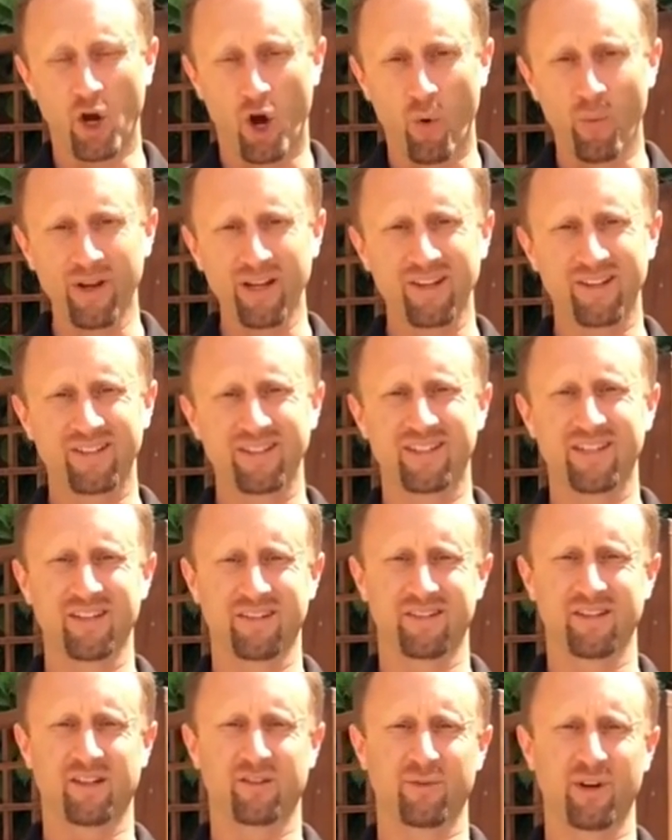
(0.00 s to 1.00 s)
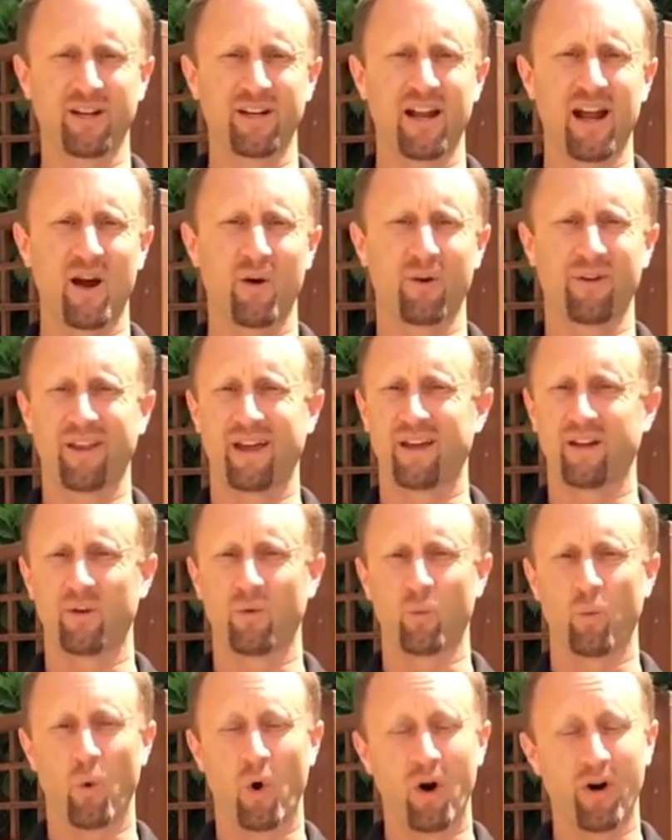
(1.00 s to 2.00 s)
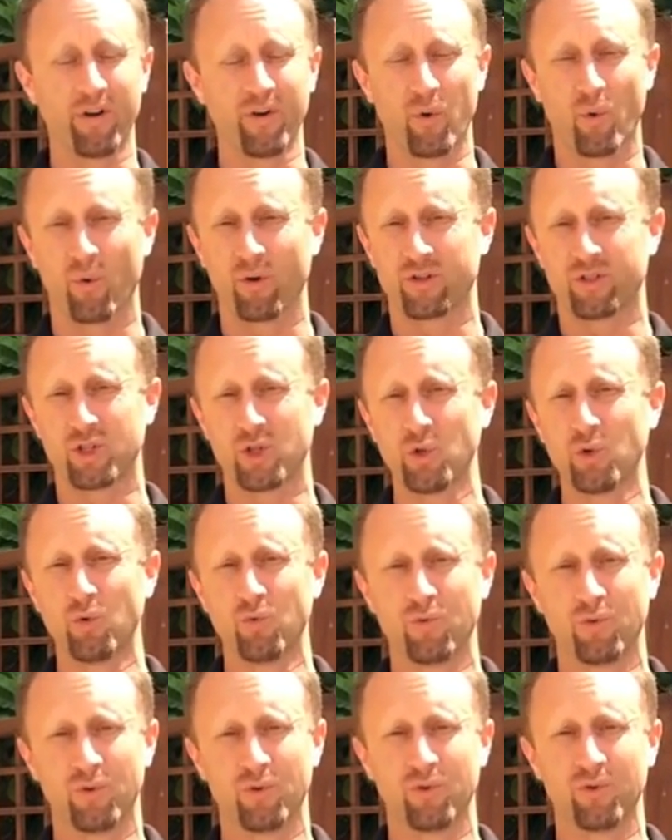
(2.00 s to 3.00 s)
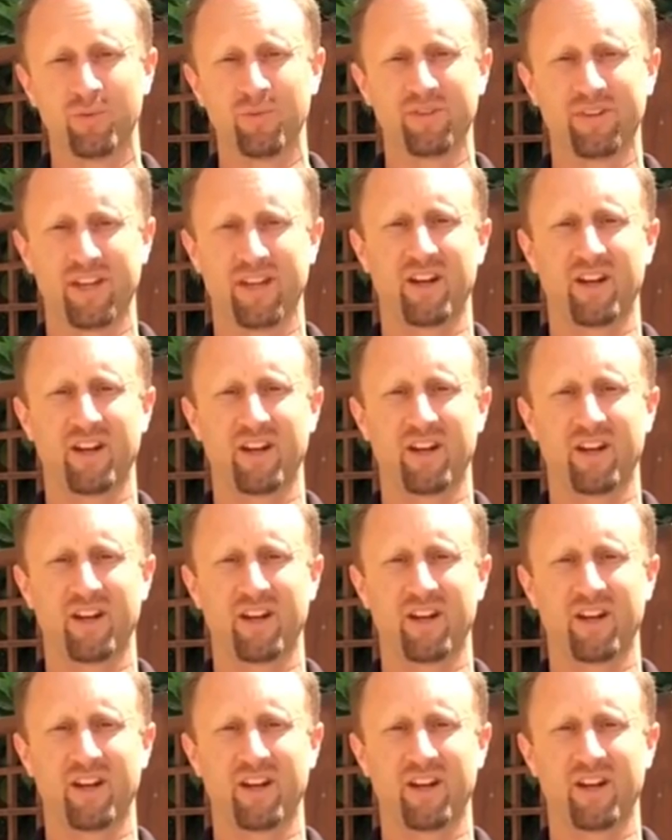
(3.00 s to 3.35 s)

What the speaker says: going statistics right now are that 1 or 2 rooms